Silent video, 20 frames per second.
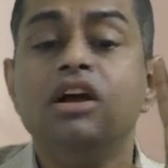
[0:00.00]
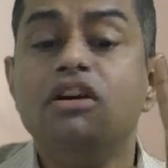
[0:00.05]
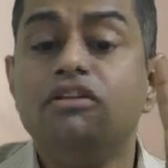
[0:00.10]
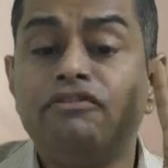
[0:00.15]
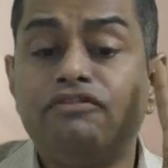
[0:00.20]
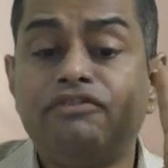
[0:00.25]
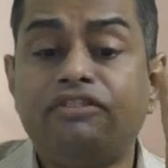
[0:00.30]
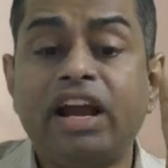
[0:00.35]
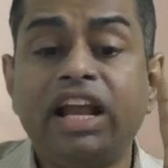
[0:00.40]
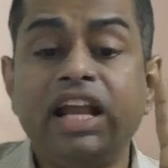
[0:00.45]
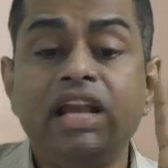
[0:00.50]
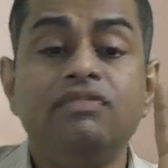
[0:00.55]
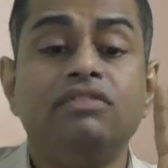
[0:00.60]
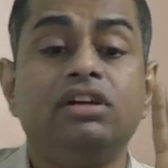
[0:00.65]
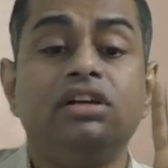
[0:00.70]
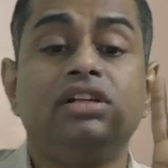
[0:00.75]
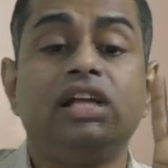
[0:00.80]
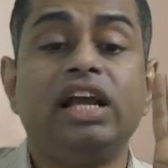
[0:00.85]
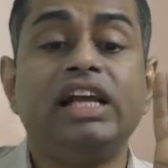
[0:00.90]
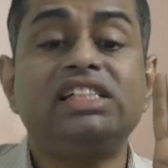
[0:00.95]

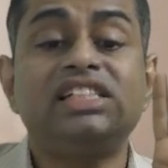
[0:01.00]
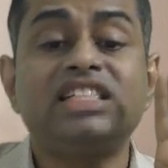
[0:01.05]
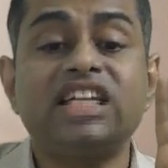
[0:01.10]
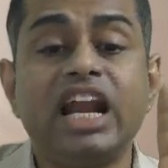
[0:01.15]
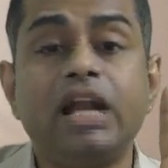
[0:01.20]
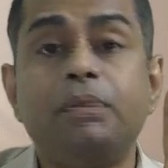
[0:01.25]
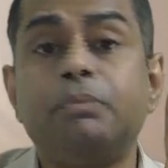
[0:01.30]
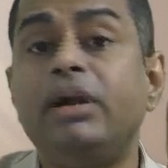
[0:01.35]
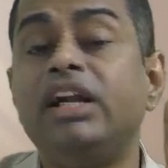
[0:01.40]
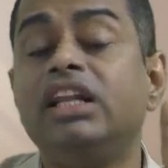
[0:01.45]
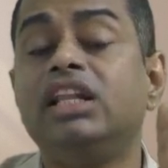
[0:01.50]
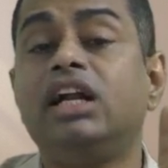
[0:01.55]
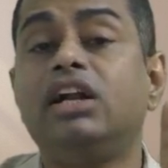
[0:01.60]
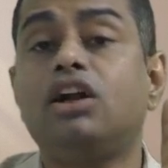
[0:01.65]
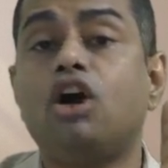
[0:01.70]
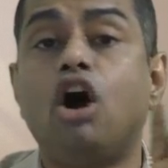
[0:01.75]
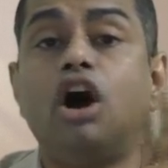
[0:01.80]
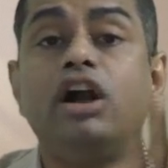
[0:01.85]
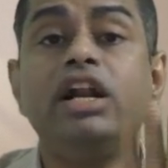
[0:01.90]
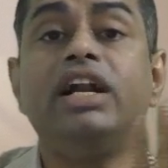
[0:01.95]
5 a statement
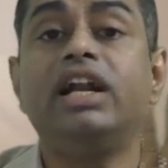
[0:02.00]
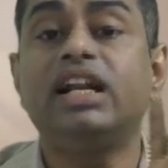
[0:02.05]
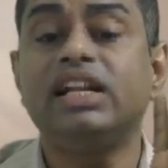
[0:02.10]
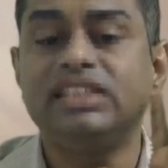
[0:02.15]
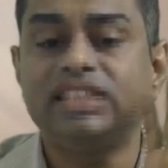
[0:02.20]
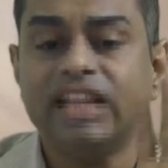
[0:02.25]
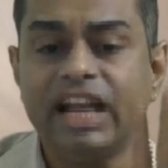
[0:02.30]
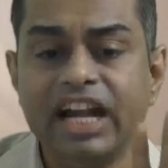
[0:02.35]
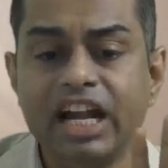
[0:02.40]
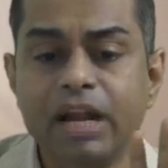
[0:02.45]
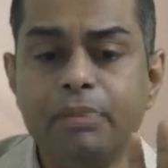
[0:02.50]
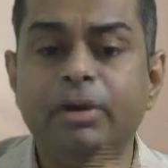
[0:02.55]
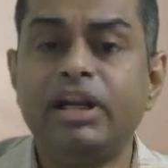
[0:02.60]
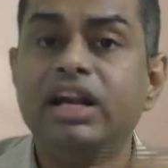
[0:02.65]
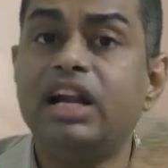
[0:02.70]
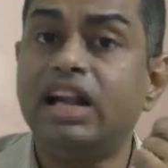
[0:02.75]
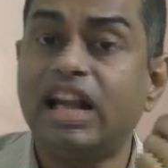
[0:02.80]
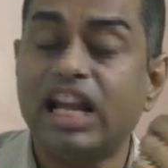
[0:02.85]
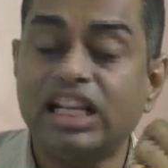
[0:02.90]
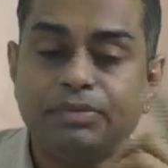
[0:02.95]
that auditor is
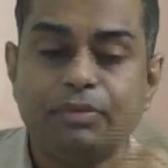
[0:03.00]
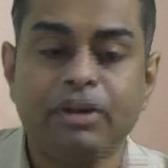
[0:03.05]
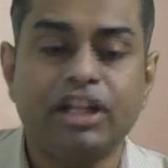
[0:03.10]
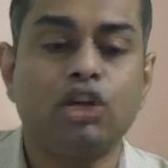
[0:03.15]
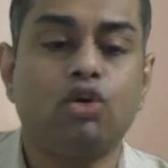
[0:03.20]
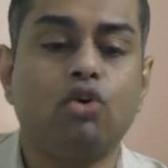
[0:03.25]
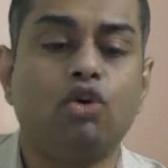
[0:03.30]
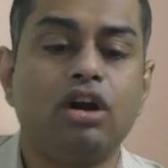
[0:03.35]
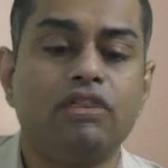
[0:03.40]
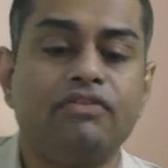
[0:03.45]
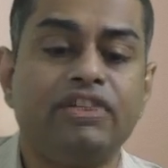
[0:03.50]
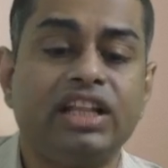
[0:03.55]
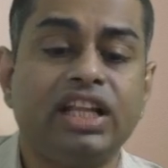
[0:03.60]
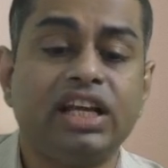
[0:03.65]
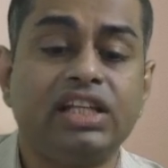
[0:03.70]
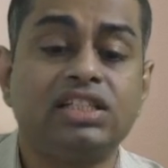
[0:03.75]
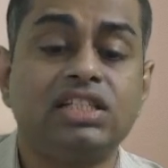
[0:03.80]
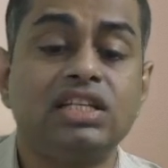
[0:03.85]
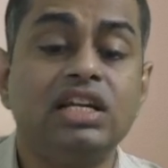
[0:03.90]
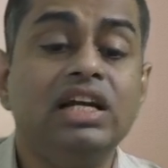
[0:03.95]
independent as per the code of
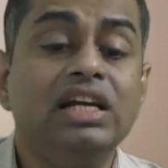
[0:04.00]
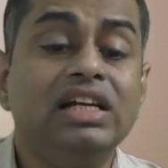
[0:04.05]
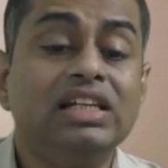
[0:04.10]
ethics,